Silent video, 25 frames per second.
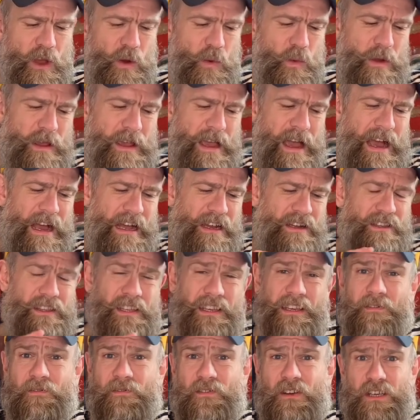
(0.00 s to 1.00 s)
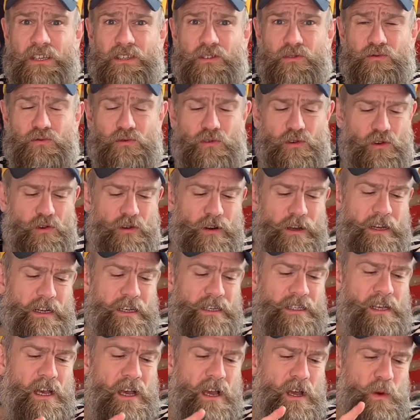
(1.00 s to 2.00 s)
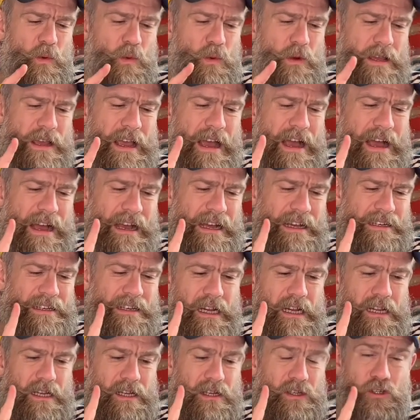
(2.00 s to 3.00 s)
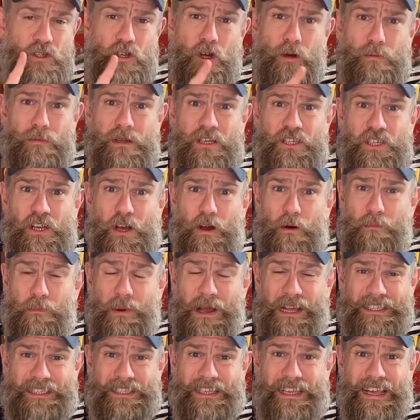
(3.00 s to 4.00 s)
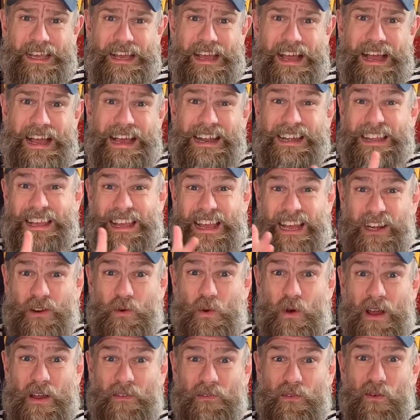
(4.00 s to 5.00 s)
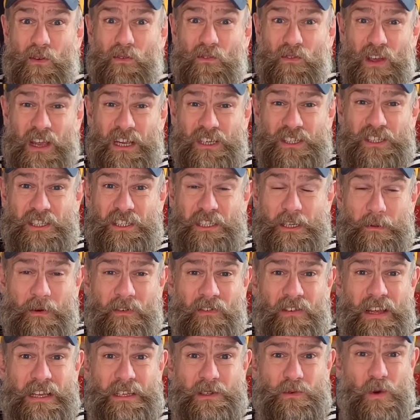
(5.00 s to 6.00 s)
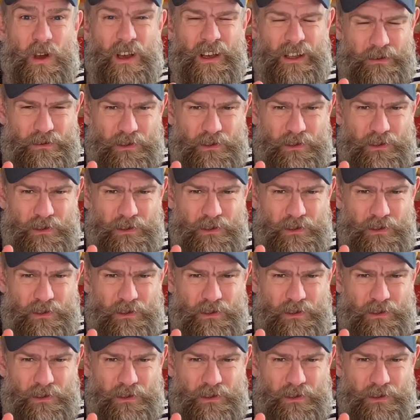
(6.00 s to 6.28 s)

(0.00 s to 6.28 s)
we had the fish drawings, we had Jean-Michel Basquiat and he had quite a few fish in some of his work.